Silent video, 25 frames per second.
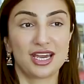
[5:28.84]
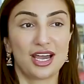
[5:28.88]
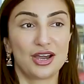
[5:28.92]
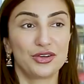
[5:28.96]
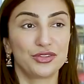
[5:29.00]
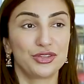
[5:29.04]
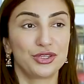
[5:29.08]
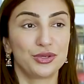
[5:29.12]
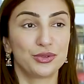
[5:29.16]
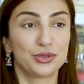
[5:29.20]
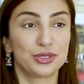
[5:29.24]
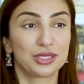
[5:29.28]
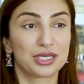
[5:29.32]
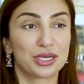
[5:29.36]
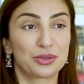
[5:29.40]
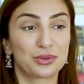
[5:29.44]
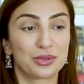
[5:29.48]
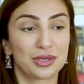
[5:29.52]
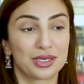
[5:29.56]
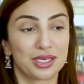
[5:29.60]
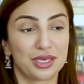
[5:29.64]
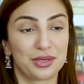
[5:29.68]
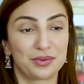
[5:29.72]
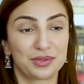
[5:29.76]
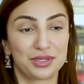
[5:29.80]
now the old are
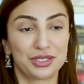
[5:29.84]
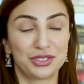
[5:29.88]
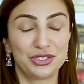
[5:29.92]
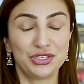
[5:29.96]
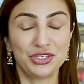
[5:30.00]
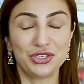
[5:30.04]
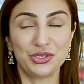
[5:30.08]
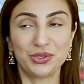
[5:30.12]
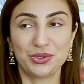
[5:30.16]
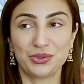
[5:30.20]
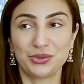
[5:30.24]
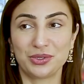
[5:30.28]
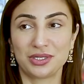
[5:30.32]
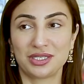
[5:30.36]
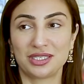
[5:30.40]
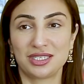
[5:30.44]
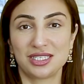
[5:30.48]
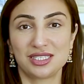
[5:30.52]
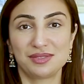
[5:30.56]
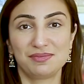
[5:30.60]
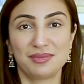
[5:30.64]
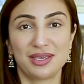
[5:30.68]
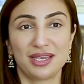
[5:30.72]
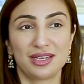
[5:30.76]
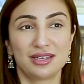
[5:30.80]
working with the new, and
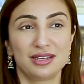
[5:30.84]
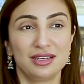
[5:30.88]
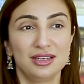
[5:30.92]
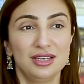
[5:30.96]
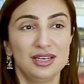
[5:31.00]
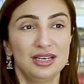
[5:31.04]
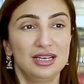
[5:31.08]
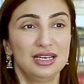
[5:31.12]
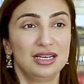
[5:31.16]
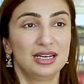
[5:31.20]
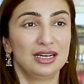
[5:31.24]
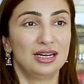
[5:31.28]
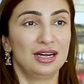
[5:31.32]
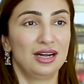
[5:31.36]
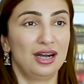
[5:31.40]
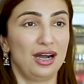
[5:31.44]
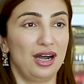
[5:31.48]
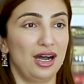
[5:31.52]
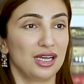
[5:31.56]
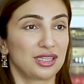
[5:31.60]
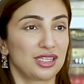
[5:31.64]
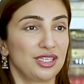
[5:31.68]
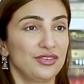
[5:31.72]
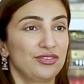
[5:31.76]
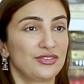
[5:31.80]
he's made
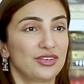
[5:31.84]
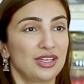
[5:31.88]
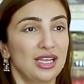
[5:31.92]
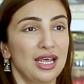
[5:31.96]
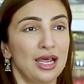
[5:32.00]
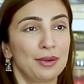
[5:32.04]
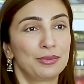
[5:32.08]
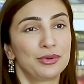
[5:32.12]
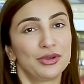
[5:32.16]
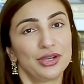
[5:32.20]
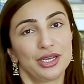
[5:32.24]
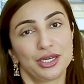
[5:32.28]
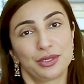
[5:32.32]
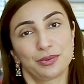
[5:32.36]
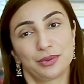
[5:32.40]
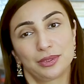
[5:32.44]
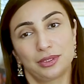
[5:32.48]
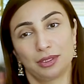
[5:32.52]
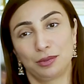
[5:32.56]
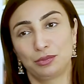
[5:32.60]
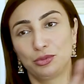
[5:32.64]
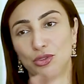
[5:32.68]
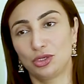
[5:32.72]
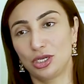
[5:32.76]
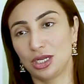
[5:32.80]
Atif collaborate
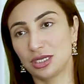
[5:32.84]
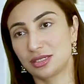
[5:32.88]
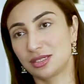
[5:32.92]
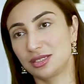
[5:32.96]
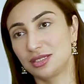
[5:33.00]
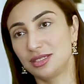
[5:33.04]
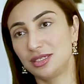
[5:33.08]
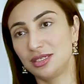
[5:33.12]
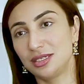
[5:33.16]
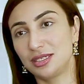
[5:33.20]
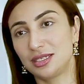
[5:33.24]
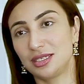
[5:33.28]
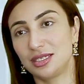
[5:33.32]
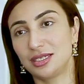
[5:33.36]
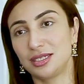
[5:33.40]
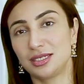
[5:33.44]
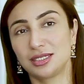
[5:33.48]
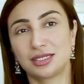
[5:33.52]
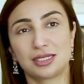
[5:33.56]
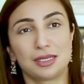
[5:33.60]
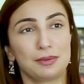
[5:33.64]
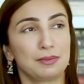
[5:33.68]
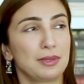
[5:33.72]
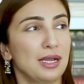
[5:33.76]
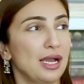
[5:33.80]
with Abdullah Siddiqui,
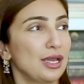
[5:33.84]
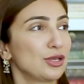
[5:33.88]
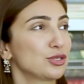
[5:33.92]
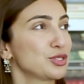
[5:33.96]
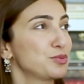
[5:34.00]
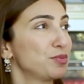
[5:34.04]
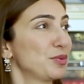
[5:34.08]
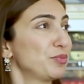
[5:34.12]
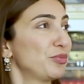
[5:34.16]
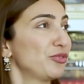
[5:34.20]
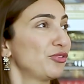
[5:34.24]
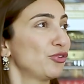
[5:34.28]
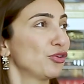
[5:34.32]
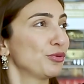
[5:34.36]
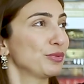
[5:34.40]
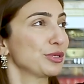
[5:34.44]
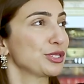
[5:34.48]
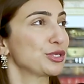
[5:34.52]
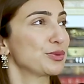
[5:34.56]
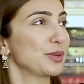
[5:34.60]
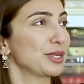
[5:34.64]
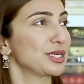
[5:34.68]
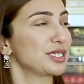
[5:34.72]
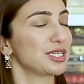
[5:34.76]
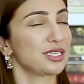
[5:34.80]
some guy who's been
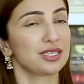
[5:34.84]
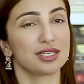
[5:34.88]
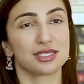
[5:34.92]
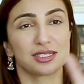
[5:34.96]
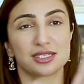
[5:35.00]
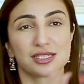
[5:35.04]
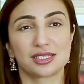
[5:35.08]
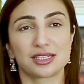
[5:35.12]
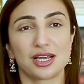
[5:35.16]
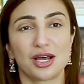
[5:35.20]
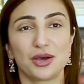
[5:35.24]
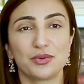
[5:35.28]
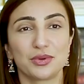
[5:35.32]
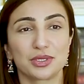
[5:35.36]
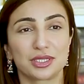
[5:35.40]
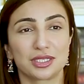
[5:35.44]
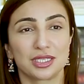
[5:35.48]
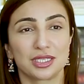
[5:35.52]
performing 20 years, is now a